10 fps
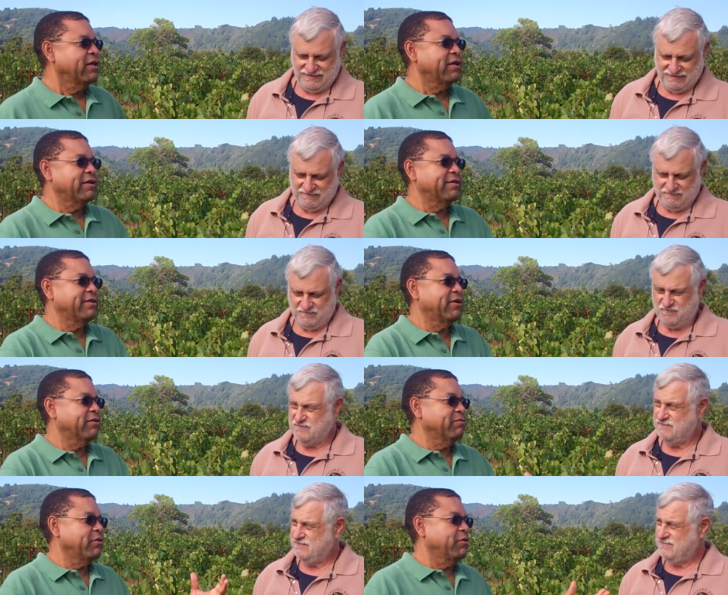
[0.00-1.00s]
Speaker 1: uh, you
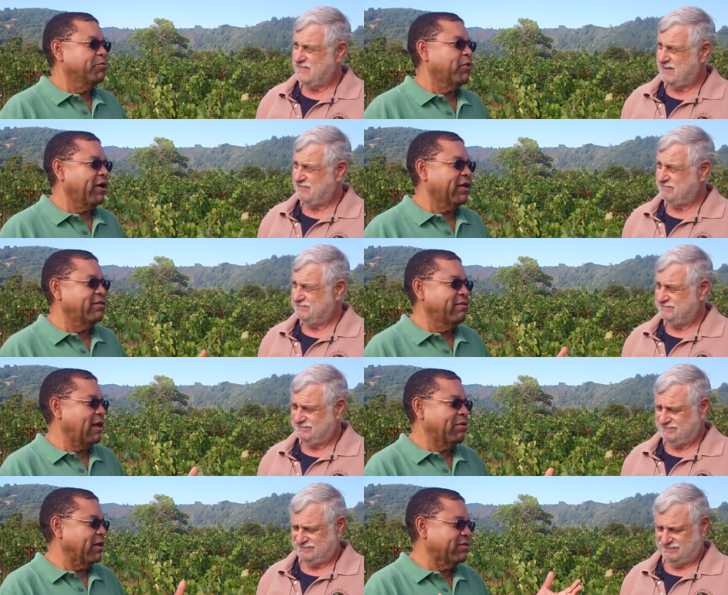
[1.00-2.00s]
know, you, you, probably can
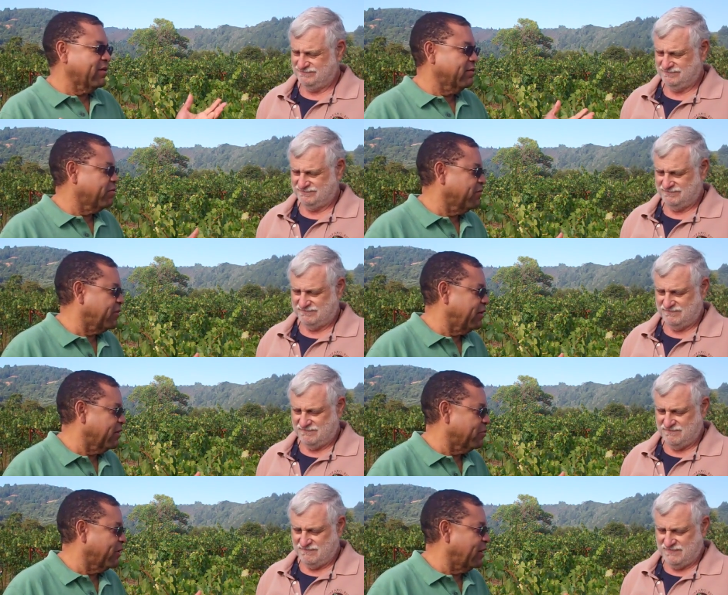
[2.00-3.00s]
name at least 10 to 15
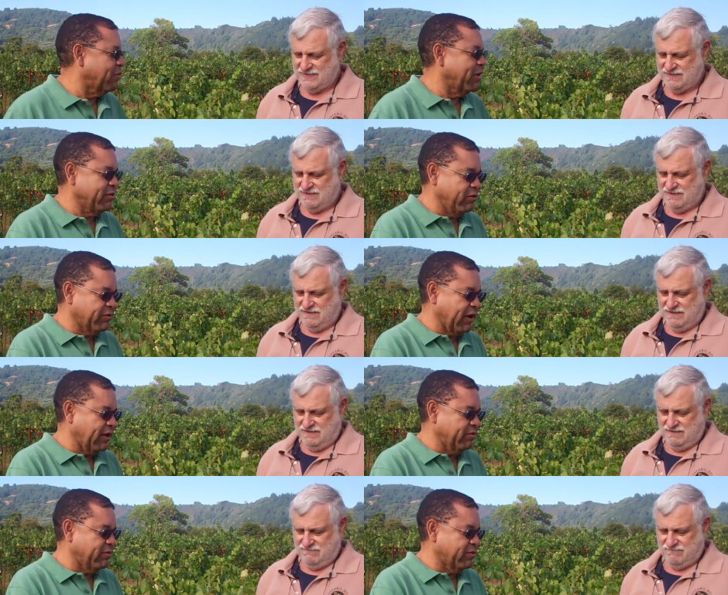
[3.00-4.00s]
of them, right? I mean, you've
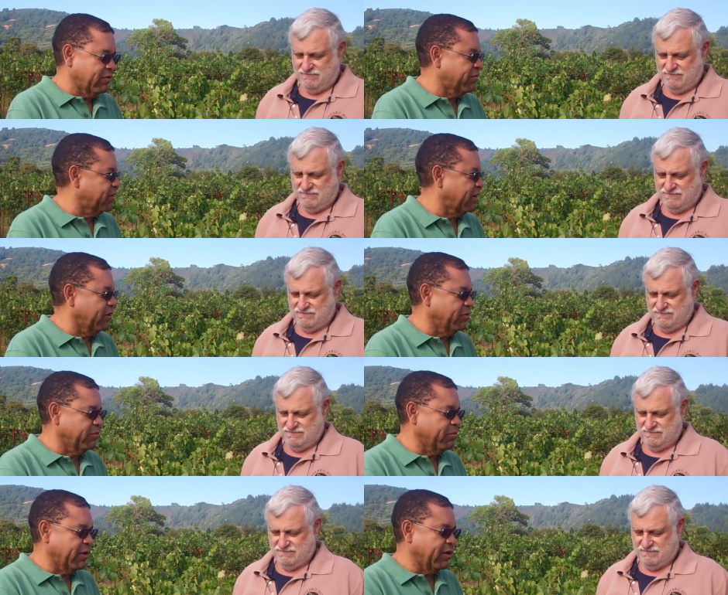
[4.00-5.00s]
got
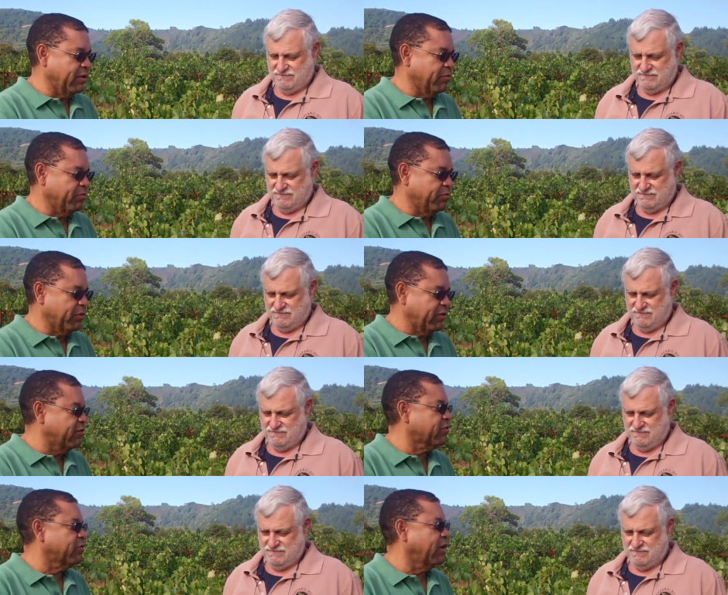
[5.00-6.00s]
Zinfandel, uh,
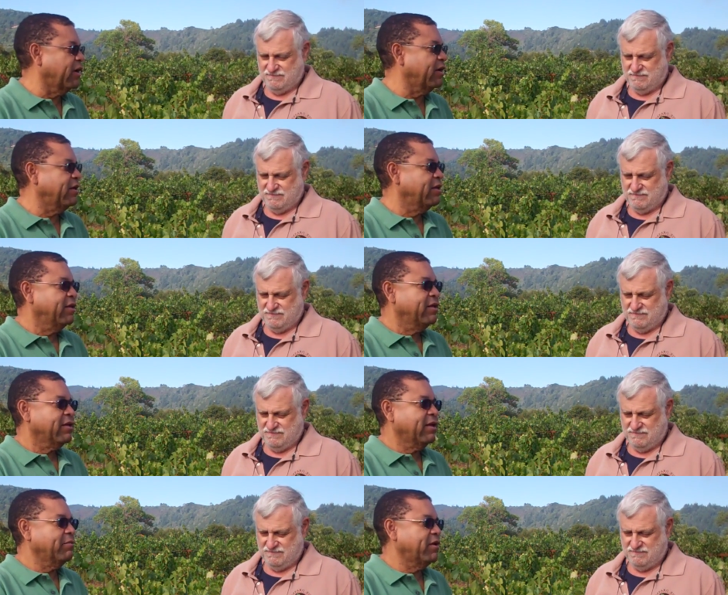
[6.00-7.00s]
Petit Syrah,
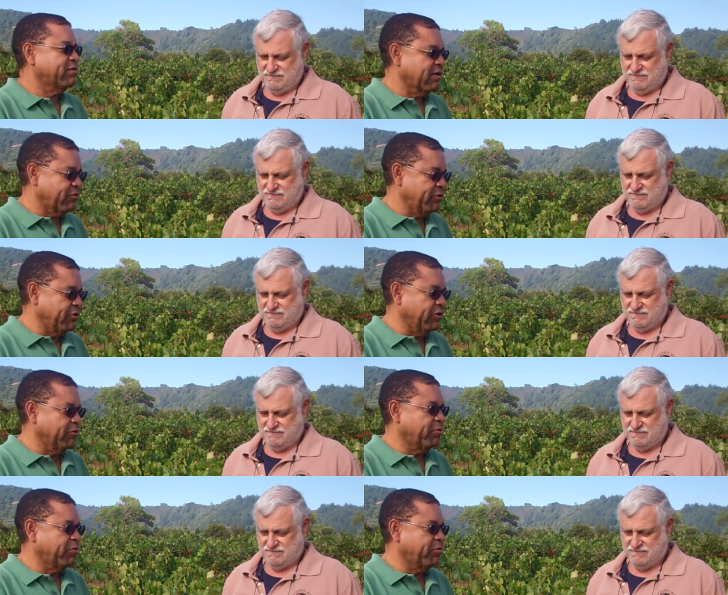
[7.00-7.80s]
Cabernet Sauvignon,